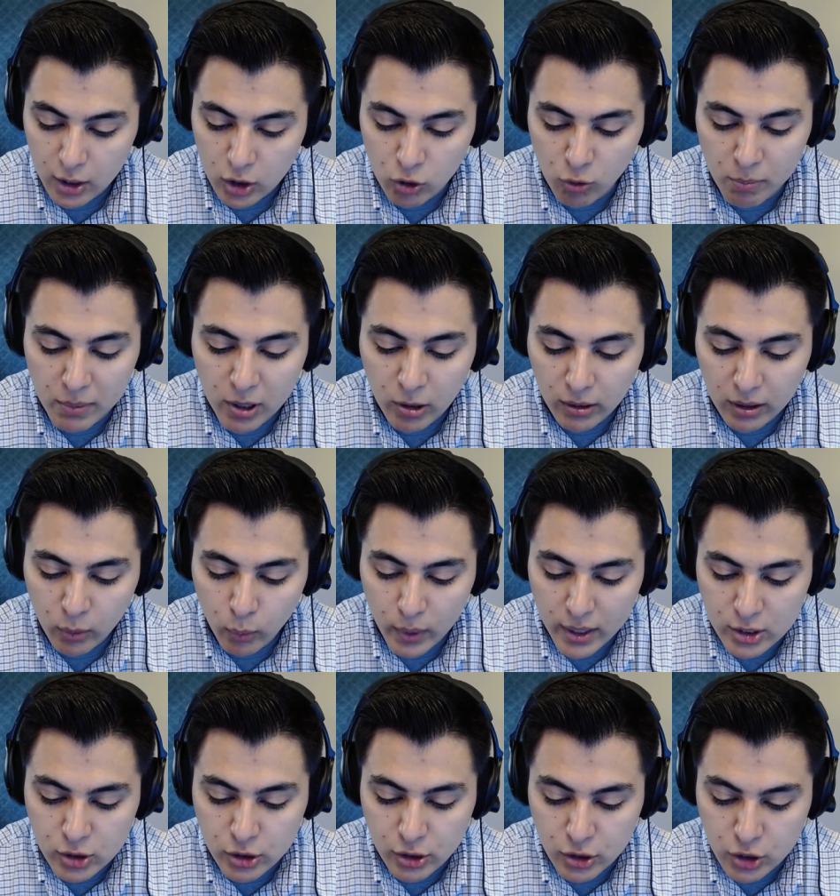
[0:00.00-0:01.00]
You merely
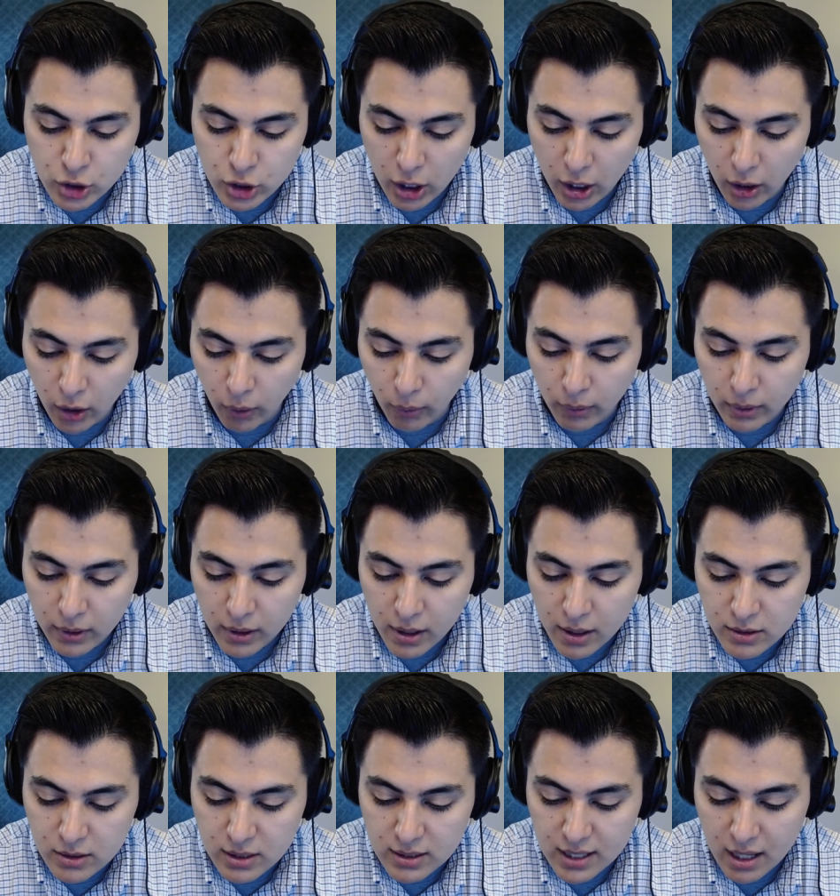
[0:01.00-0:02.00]
wish to show,
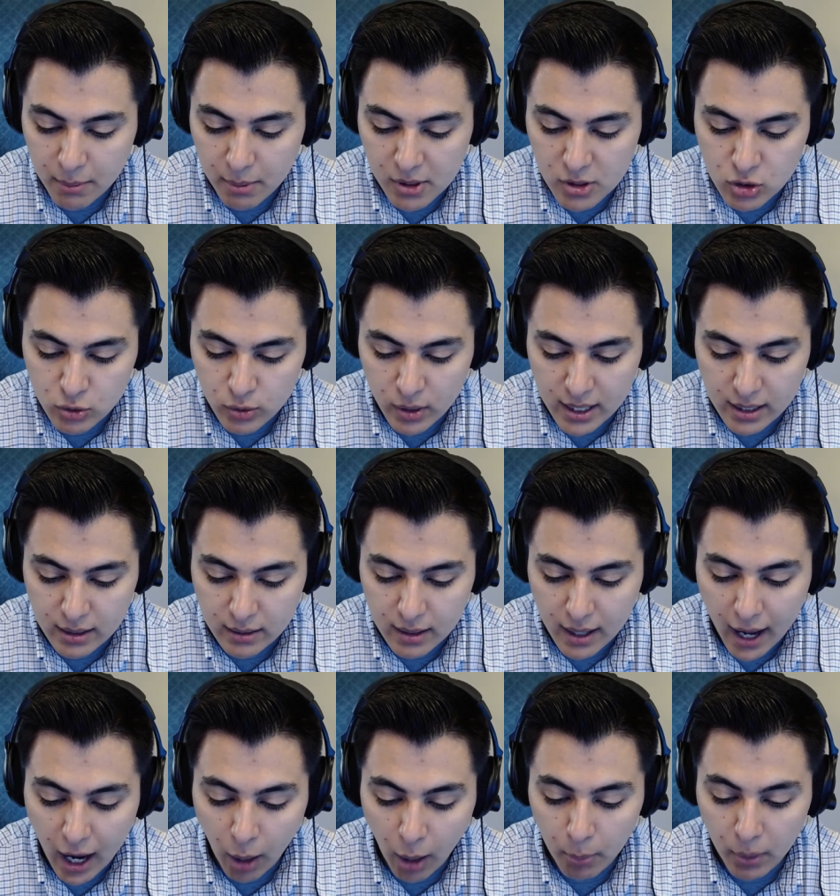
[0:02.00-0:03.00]
to demonstrate
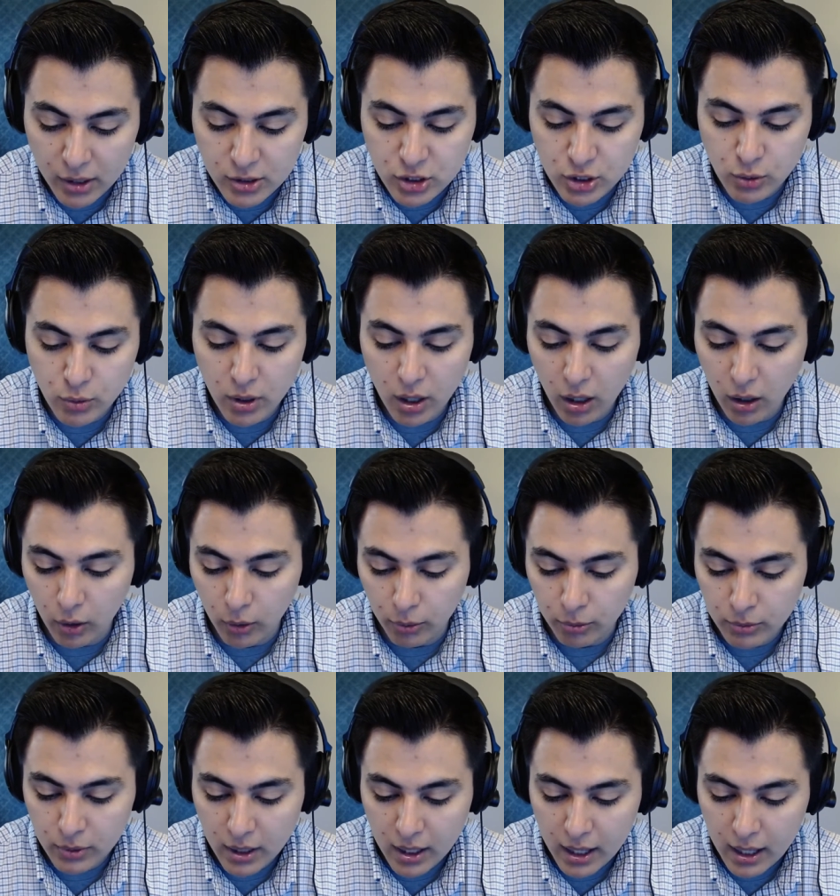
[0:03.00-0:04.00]
how much you know,
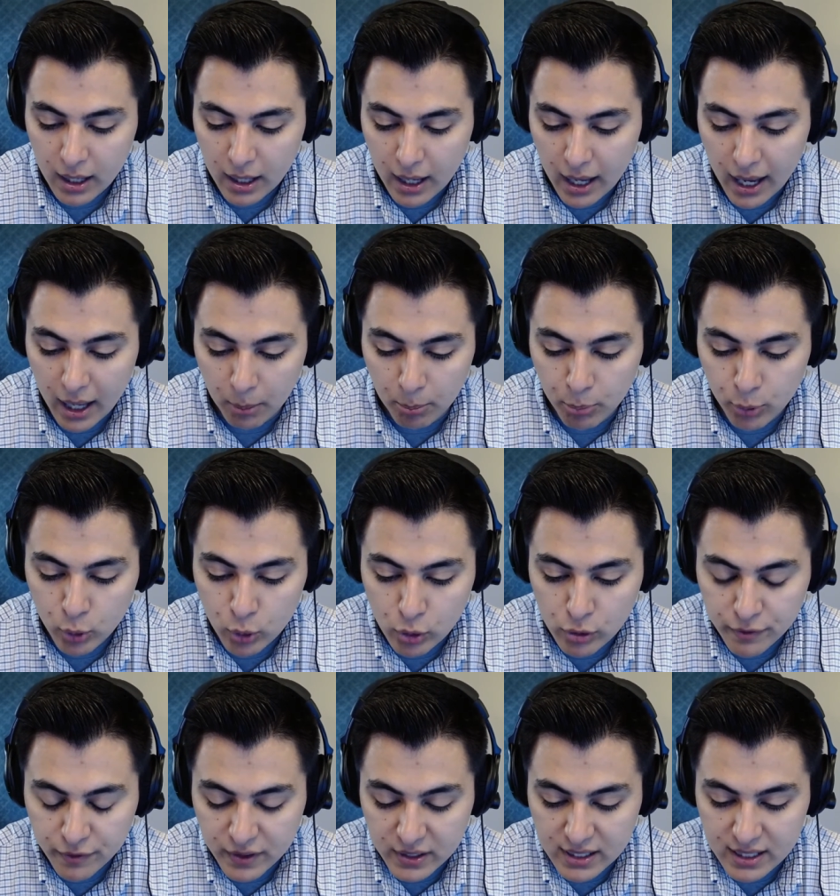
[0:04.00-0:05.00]
and
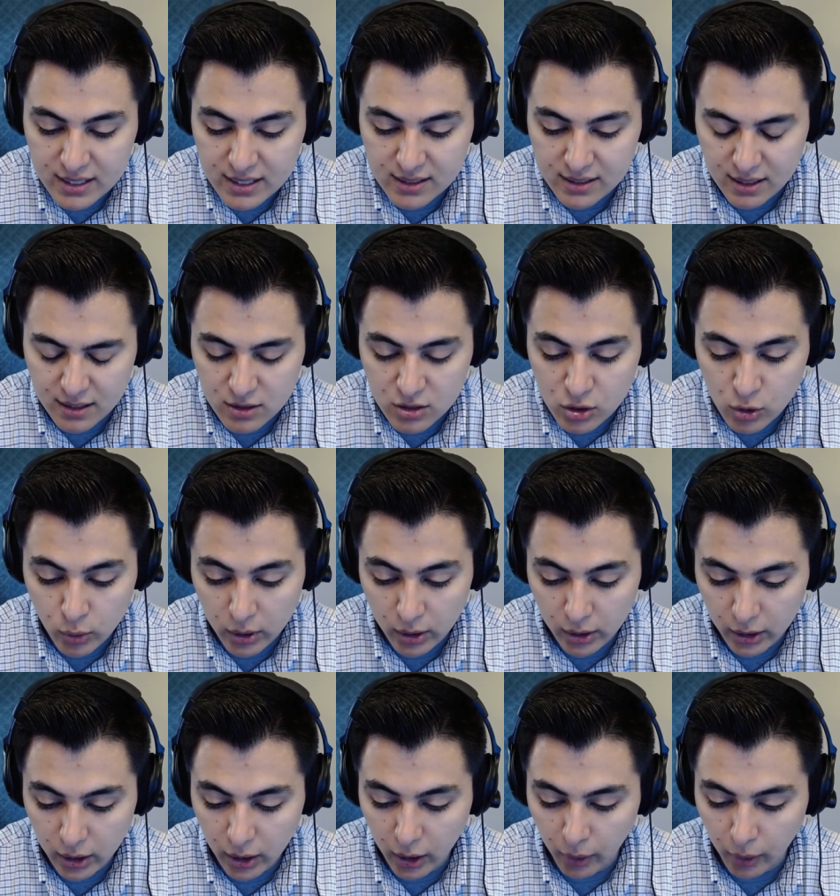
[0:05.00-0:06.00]
prove the distance you
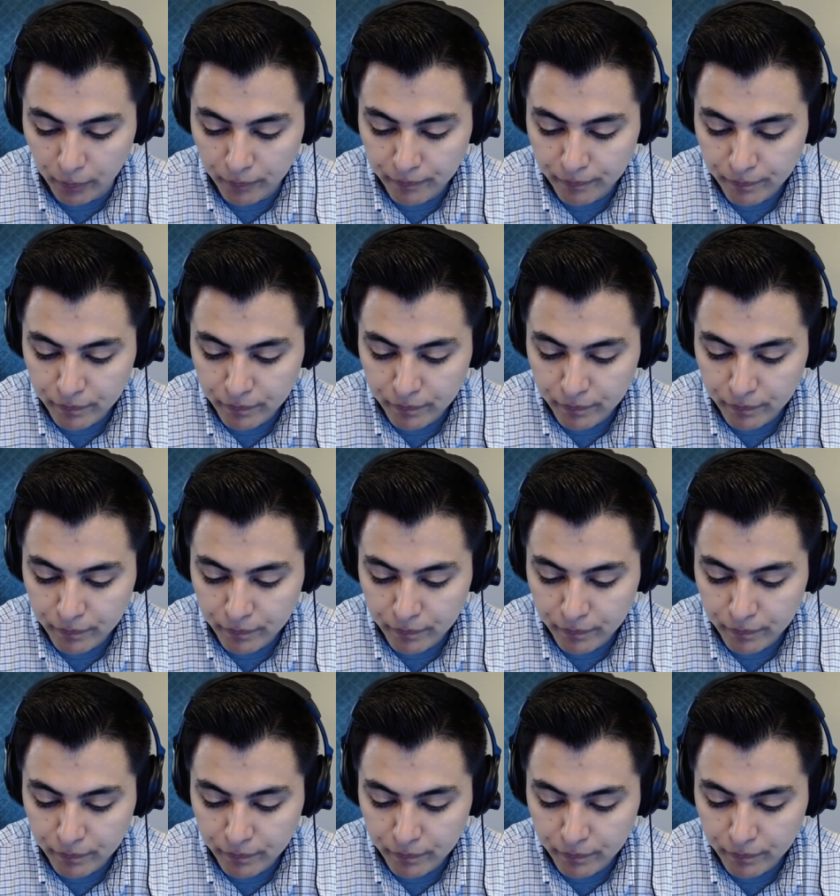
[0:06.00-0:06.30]
can go.